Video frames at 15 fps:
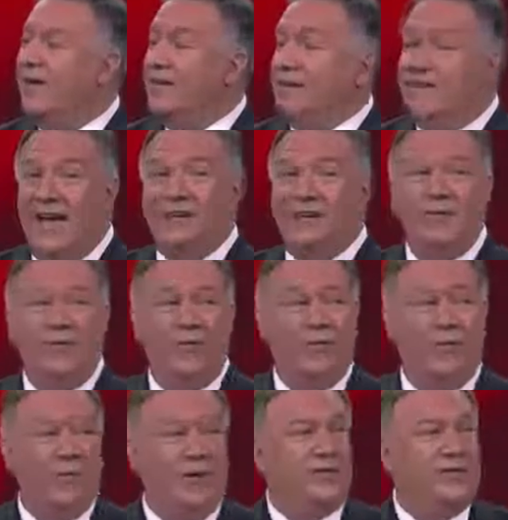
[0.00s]
and a disaster for
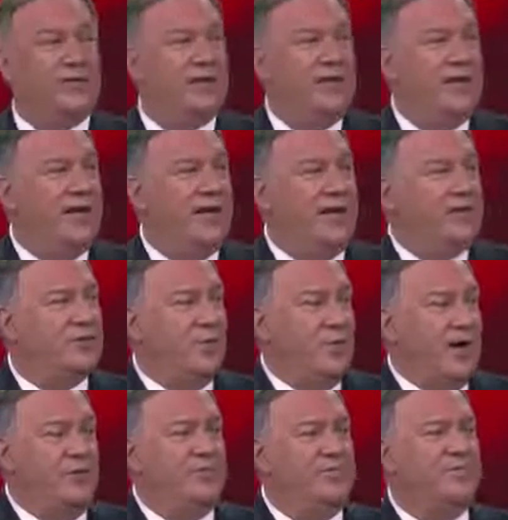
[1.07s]
the region as
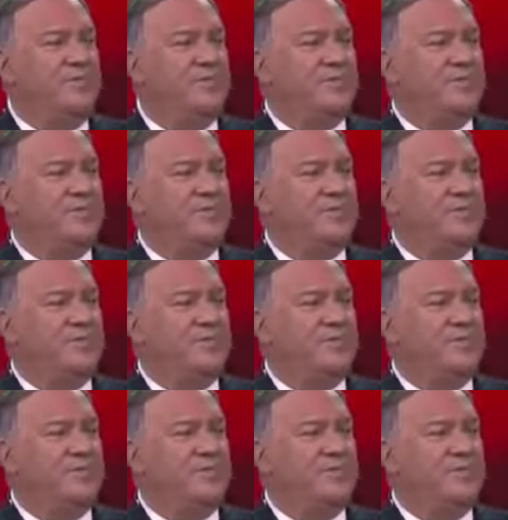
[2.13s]
well.